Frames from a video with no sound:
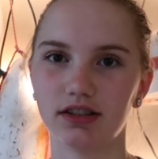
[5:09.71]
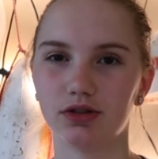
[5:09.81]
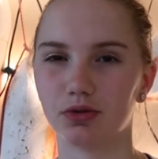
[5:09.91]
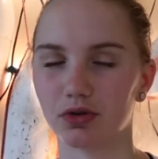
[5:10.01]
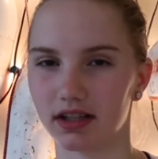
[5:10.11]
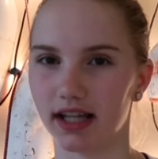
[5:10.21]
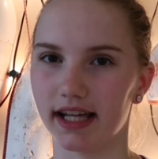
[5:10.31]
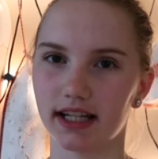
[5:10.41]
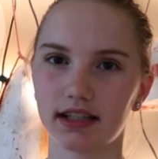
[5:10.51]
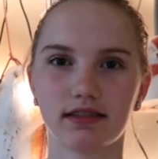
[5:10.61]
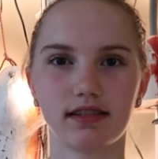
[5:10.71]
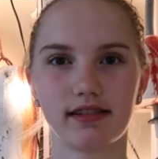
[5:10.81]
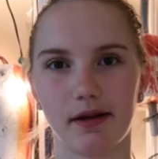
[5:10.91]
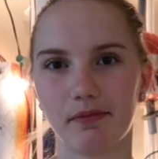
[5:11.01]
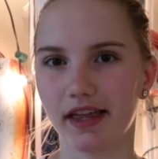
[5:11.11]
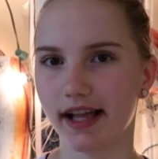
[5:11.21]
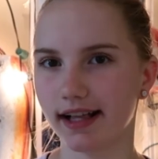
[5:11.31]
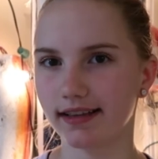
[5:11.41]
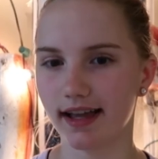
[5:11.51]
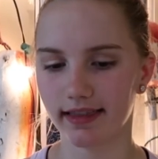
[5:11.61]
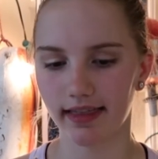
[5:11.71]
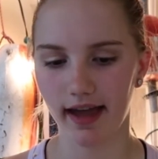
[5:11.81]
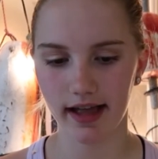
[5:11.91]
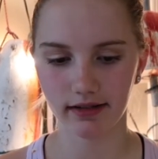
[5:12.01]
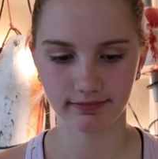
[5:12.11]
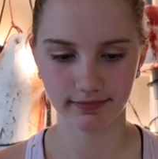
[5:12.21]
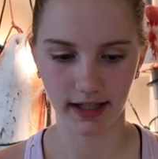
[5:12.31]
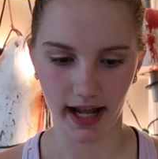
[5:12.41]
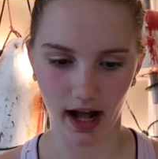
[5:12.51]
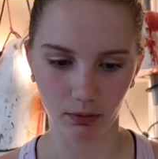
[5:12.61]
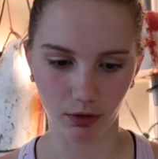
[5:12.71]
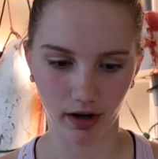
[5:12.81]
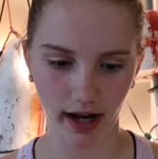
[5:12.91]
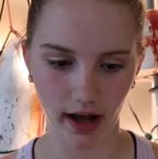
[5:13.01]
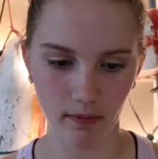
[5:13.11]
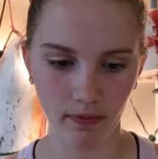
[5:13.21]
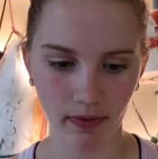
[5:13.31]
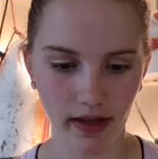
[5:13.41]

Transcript: or like something like that, an ab workout.